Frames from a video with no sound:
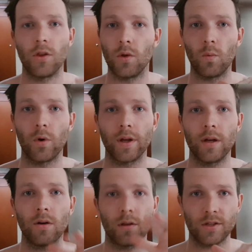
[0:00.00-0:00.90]
on the
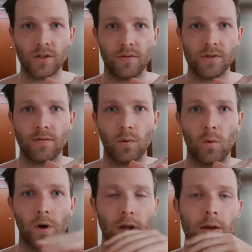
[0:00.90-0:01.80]
water, on the surface of the
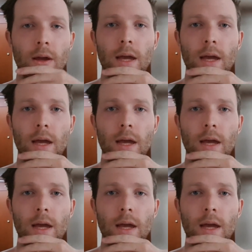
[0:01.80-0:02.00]
water.